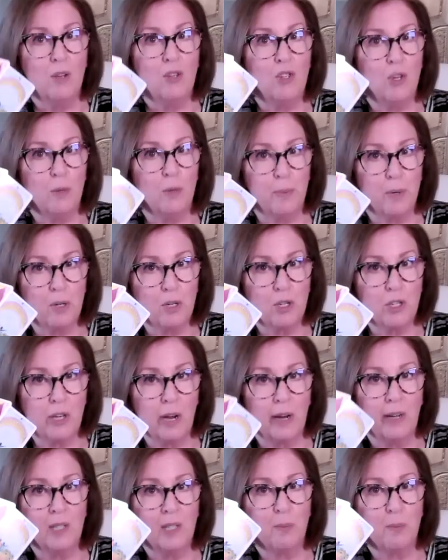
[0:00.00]
Jupiter
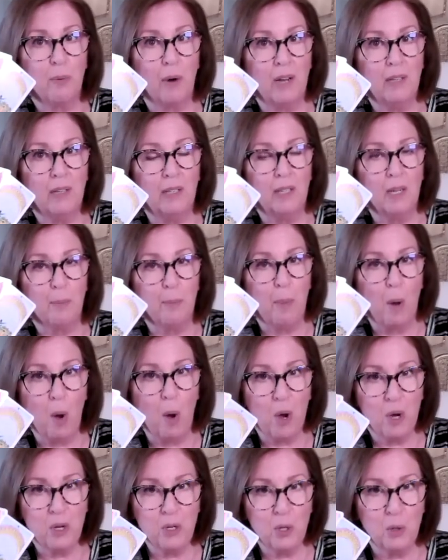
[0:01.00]
shines brightly
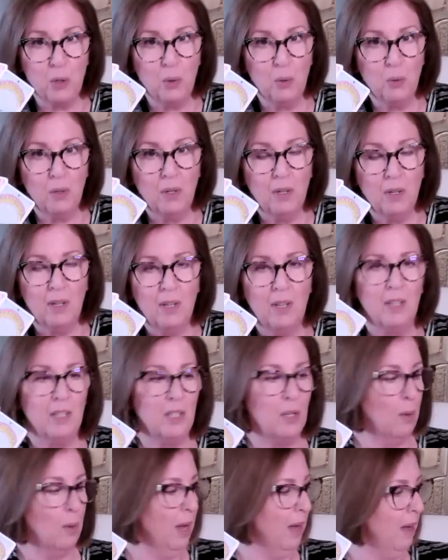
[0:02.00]
upon you.
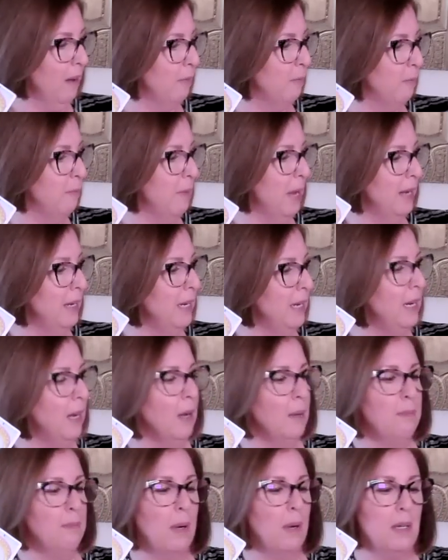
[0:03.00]
You have many
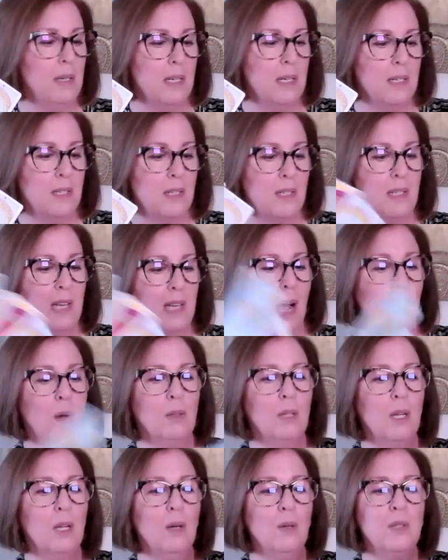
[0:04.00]
abundance
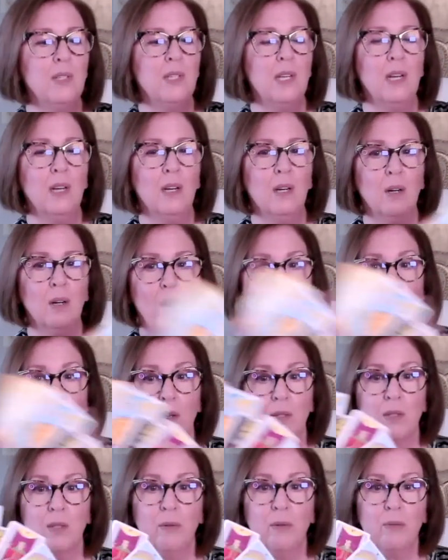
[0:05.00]
downloads here,
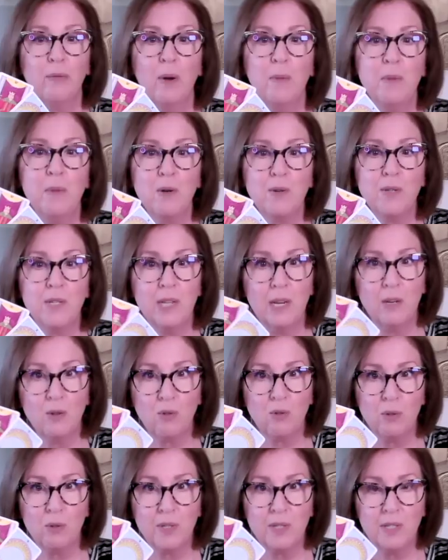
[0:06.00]
also from your
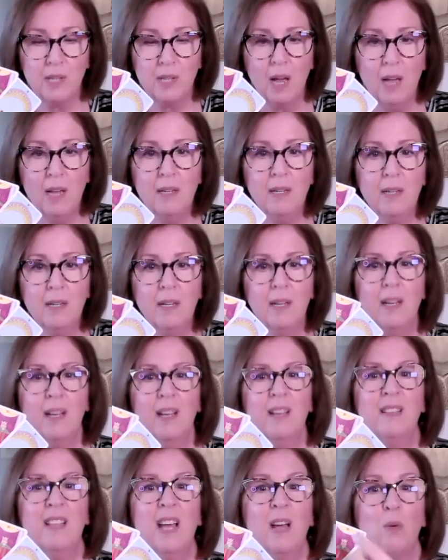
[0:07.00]
central sun,
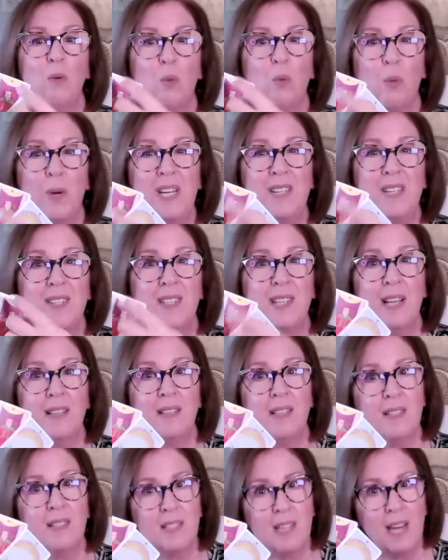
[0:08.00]
that
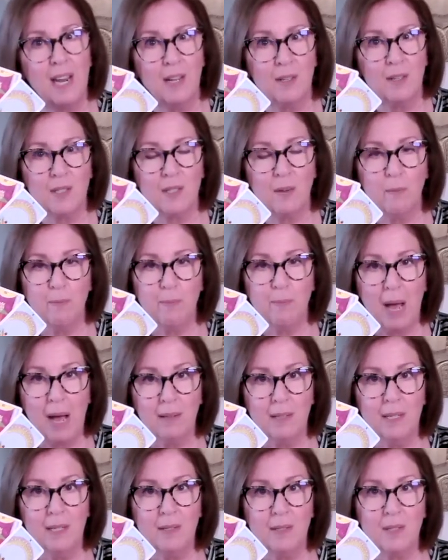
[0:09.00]
reset the scales of
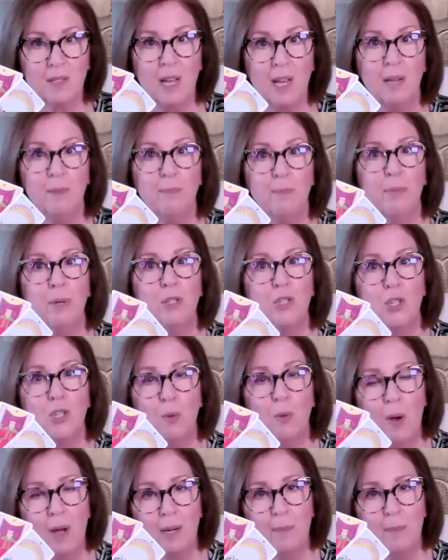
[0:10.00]
balance and put
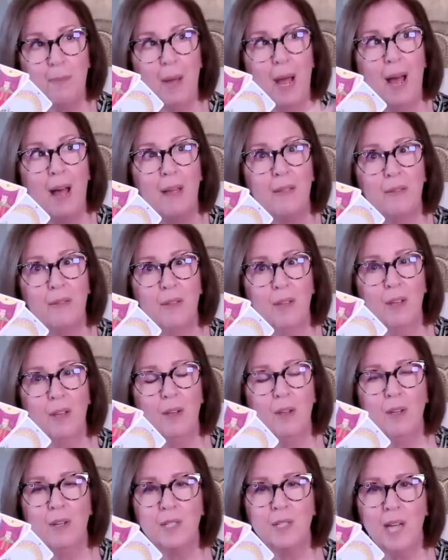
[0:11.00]
you on a path
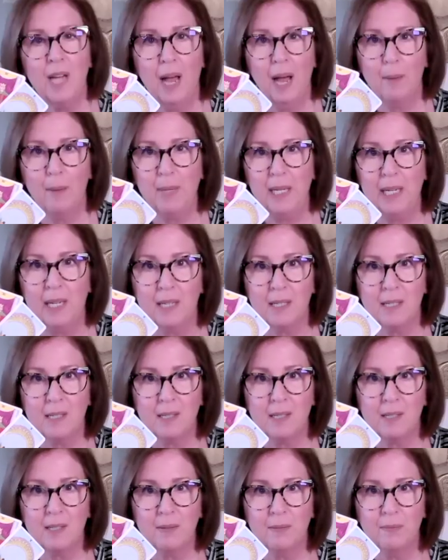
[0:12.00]
to
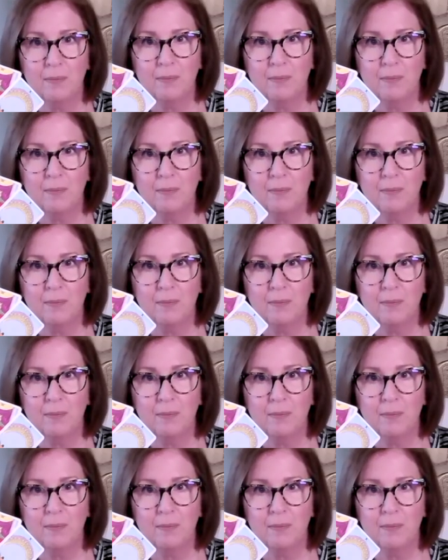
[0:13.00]
happiness.